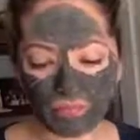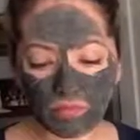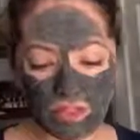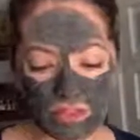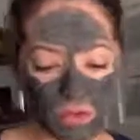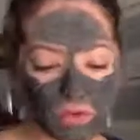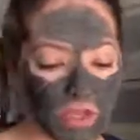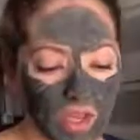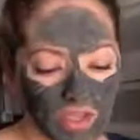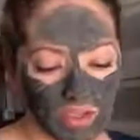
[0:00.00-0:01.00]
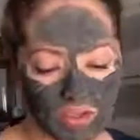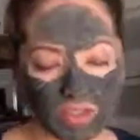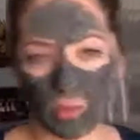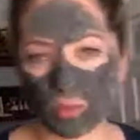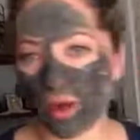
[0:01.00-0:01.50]
So you're just going to
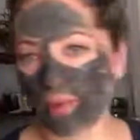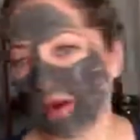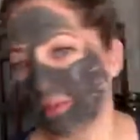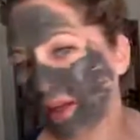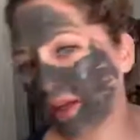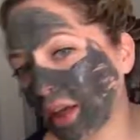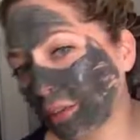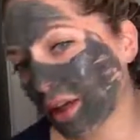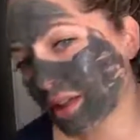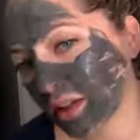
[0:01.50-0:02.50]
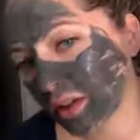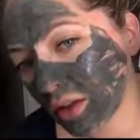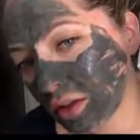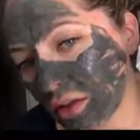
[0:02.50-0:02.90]
wrap it. I'm going to get up nice and close